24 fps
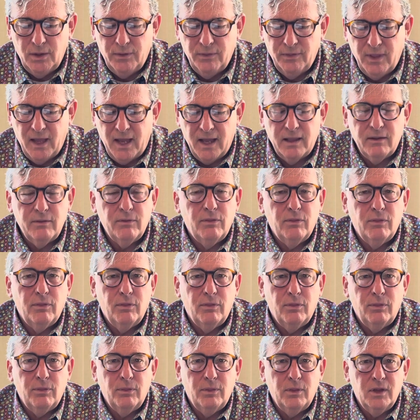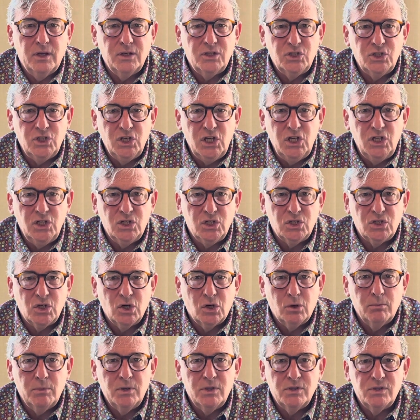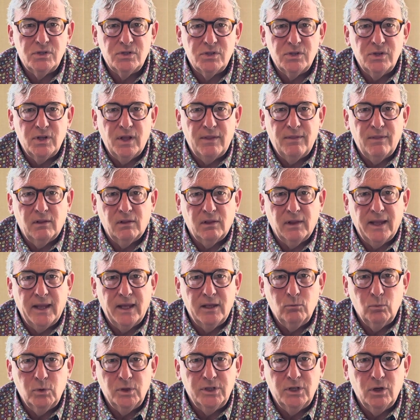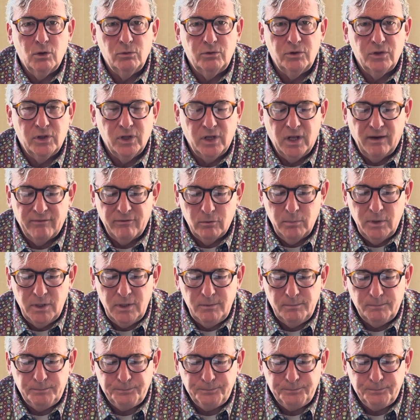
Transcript: That escheat determines that the land would go to the government.